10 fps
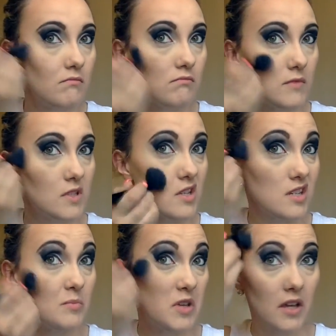isn't
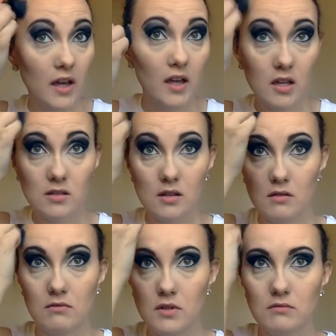as big, I guess. I
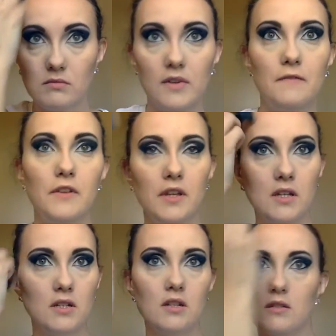don't know. I feel like
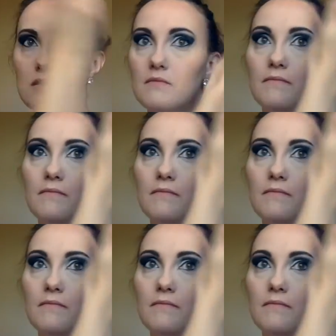it does.